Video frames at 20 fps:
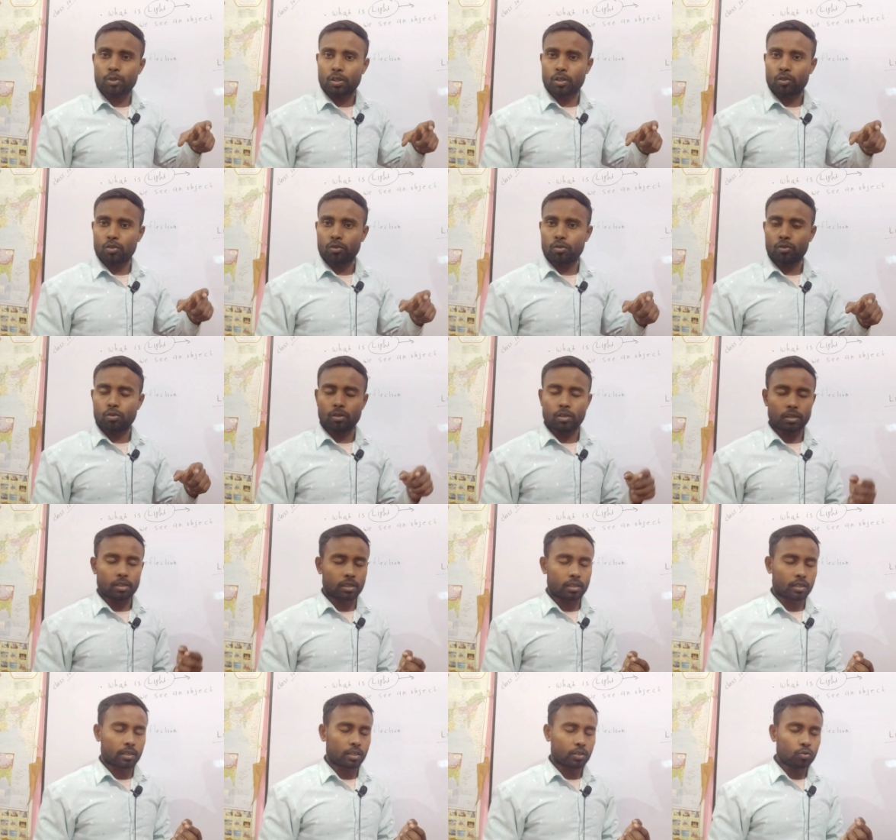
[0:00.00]

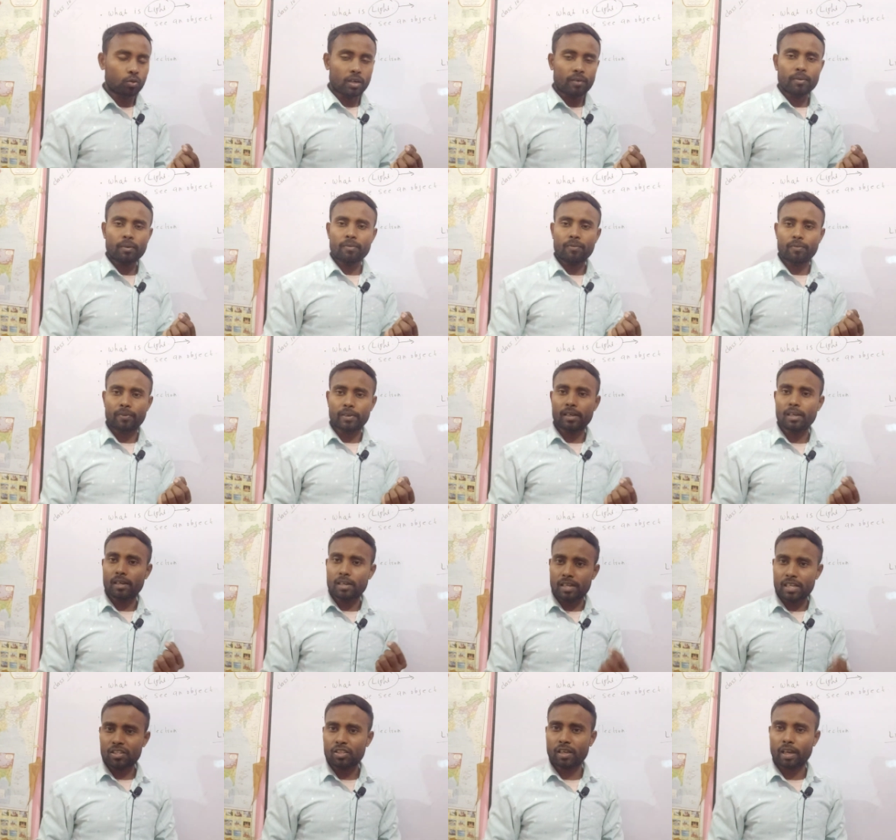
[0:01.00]
You have a very
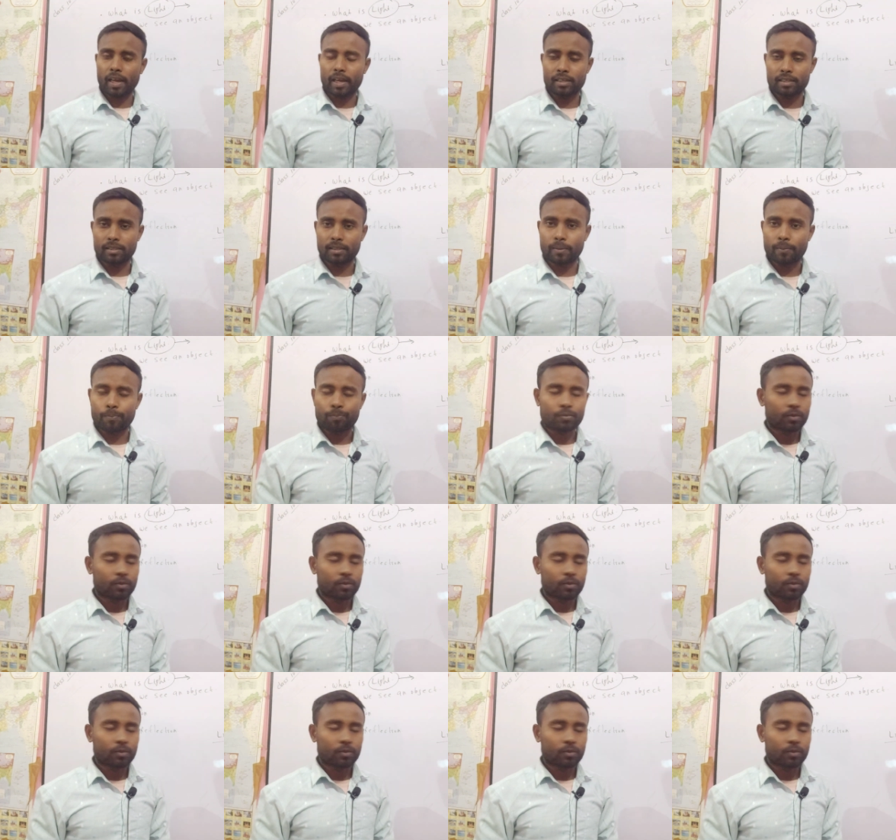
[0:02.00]
less idea.